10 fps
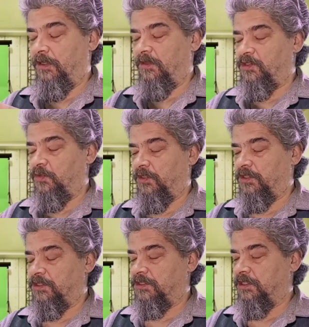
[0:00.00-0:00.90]
image when
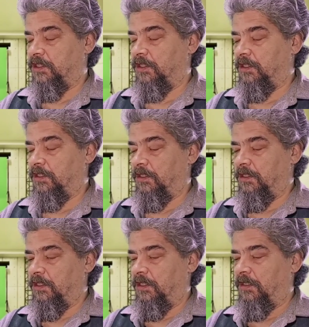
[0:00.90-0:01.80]
it's
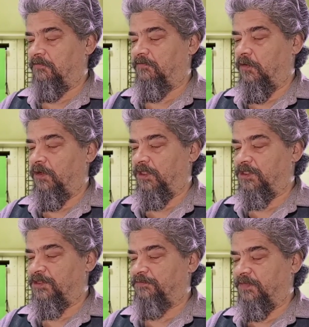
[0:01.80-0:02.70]
in
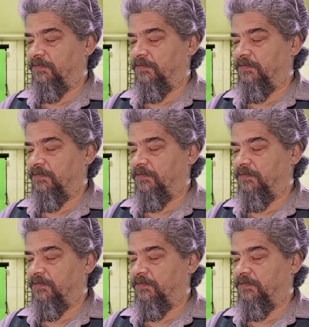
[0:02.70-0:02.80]
focus.